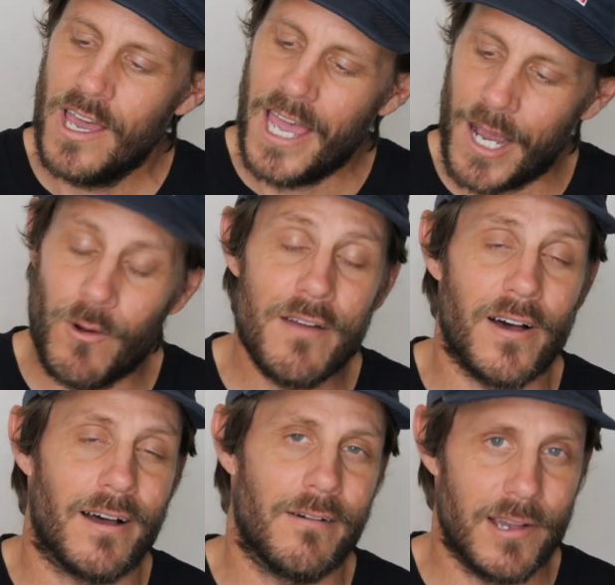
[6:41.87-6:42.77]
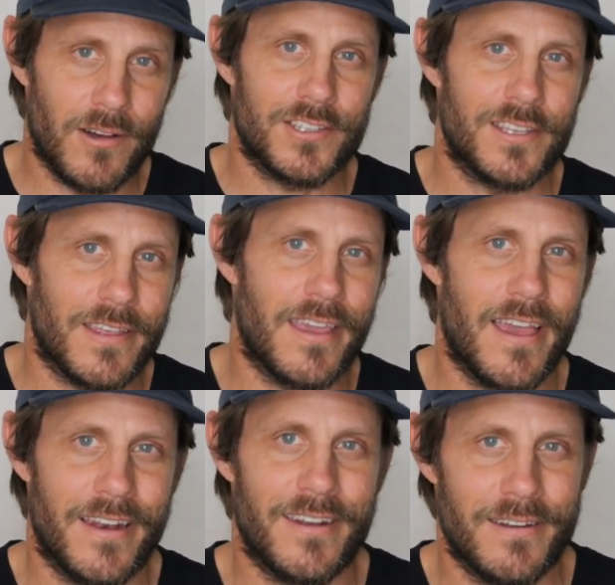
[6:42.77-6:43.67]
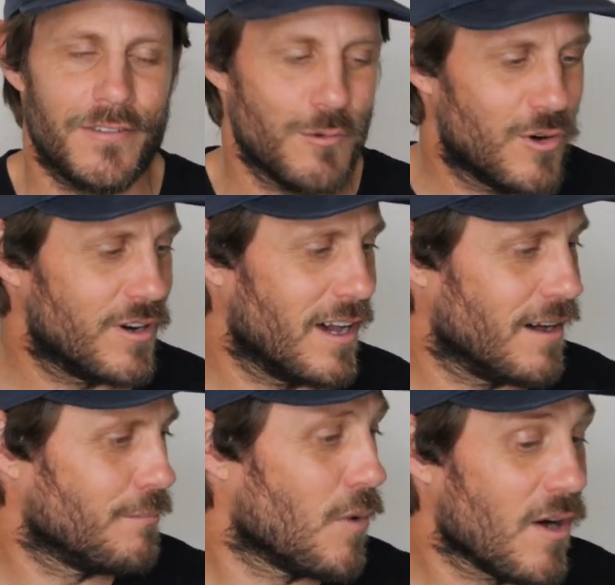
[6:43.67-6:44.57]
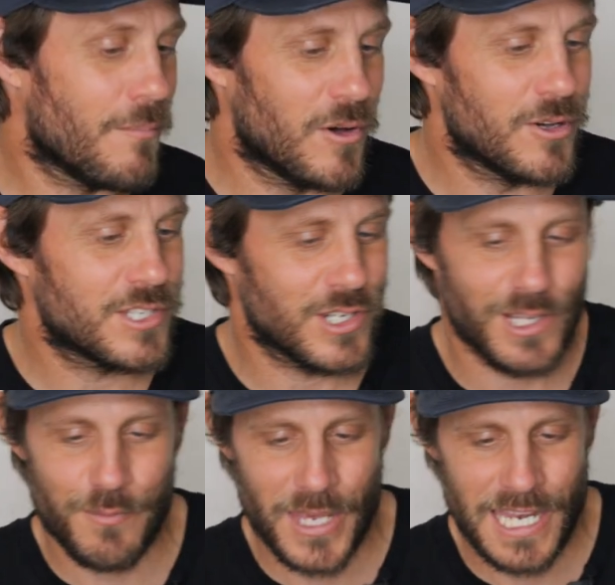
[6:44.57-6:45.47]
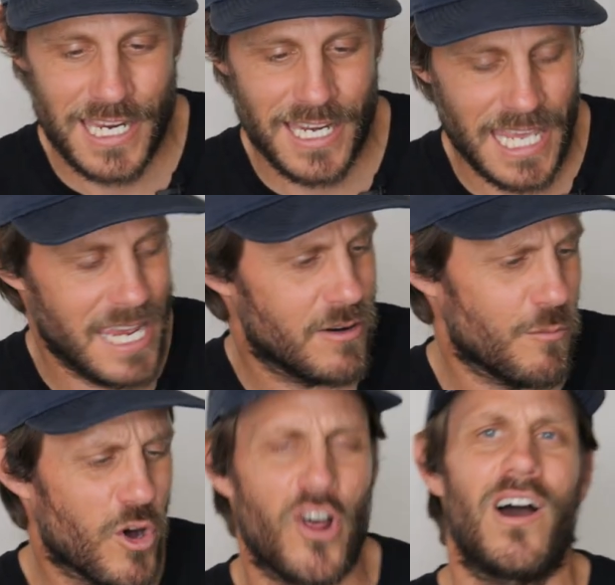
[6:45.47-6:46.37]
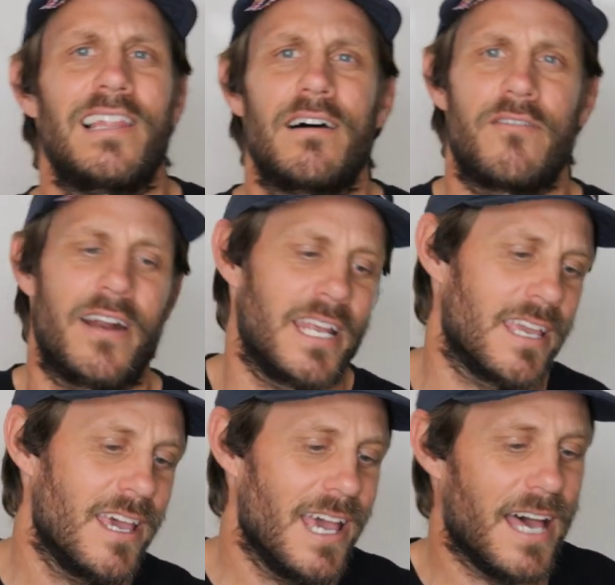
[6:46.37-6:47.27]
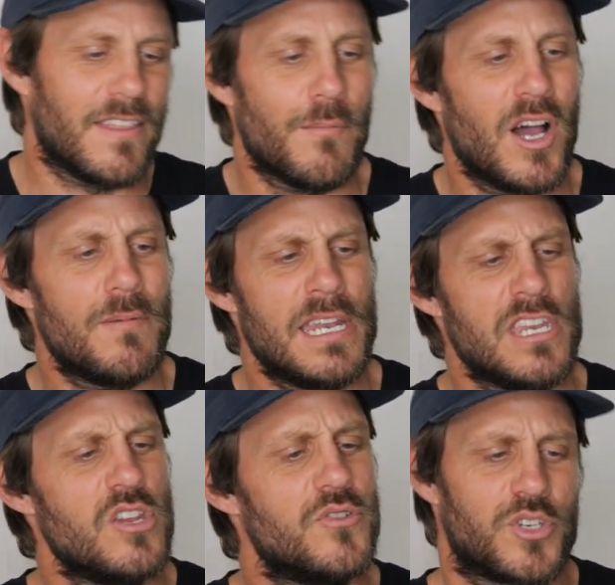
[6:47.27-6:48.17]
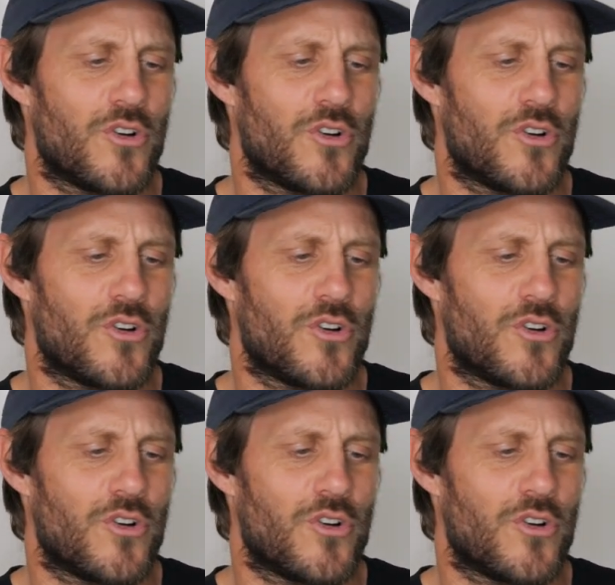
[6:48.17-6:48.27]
However, we got to the end, and if you want my personal opinion here and what I love running, at the moment, new's